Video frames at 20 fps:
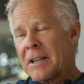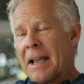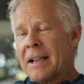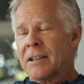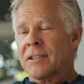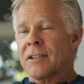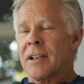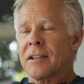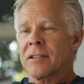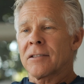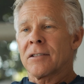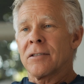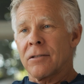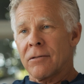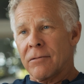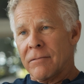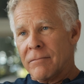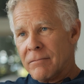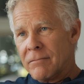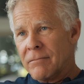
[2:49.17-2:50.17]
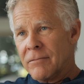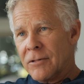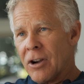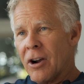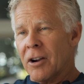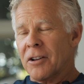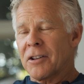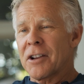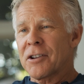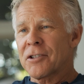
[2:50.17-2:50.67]
is access to
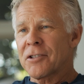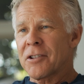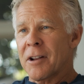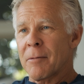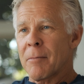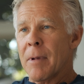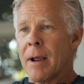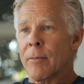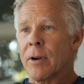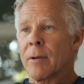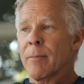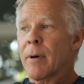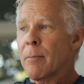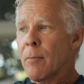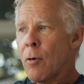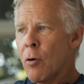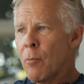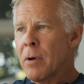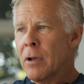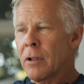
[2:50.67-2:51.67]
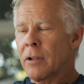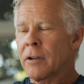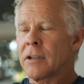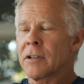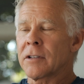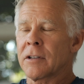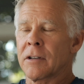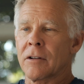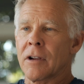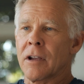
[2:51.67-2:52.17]
cognition and memory, but mobility
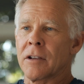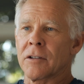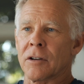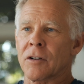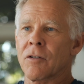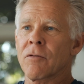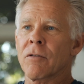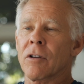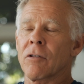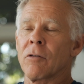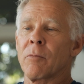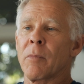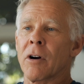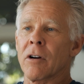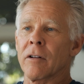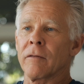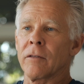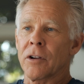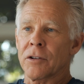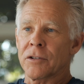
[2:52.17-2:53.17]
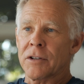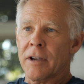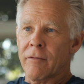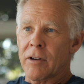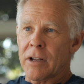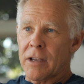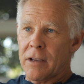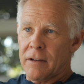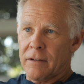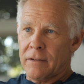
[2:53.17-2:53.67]
is a, is a critical part of
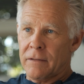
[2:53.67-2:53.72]
longevity.